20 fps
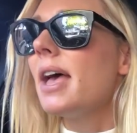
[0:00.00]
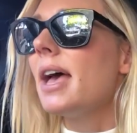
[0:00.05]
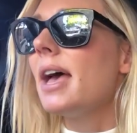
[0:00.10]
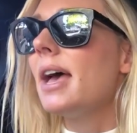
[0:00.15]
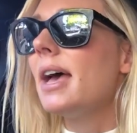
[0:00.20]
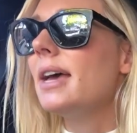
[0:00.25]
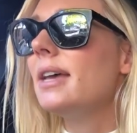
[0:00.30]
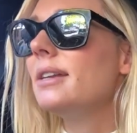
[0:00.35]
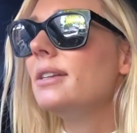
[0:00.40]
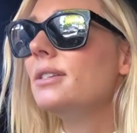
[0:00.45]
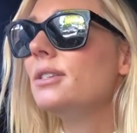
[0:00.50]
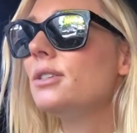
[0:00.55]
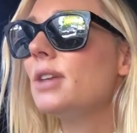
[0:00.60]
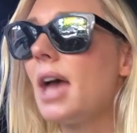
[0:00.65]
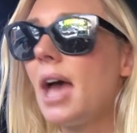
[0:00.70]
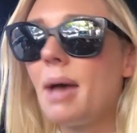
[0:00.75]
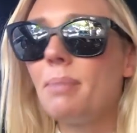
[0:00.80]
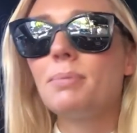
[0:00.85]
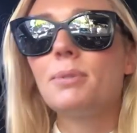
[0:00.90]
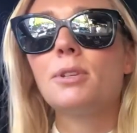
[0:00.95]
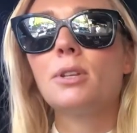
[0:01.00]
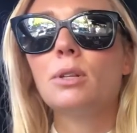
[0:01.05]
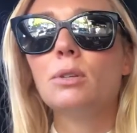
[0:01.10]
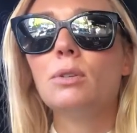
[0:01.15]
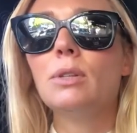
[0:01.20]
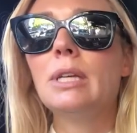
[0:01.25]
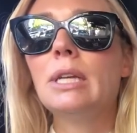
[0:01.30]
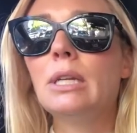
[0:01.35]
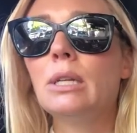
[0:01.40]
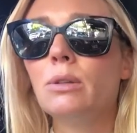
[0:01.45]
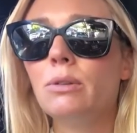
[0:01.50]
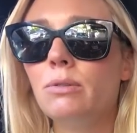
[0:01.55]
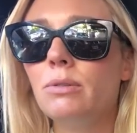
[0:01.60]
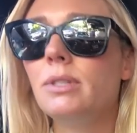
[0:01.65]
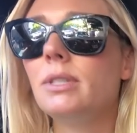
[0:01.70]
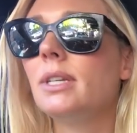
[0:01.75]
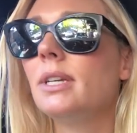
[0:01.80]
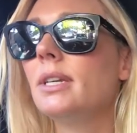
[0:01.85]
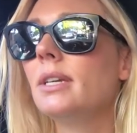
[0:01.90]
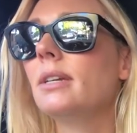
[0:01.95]
and absolutely
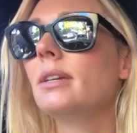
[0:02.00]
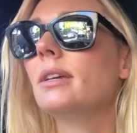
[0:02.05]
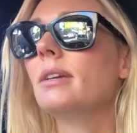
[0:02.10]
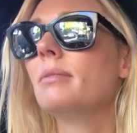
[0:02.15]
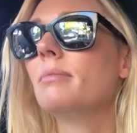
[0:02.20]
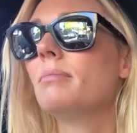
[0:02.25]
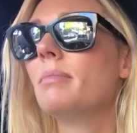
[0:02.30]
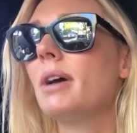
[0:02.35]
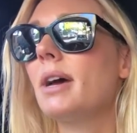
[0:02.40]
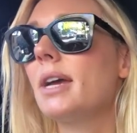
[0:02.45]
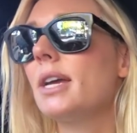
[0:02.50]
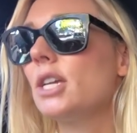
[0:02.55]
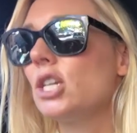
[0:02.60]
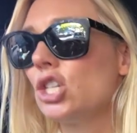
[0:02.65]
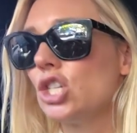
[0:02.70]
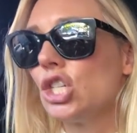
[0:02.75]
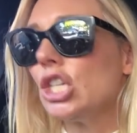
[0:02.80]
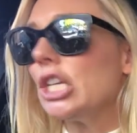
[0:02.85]
losing my,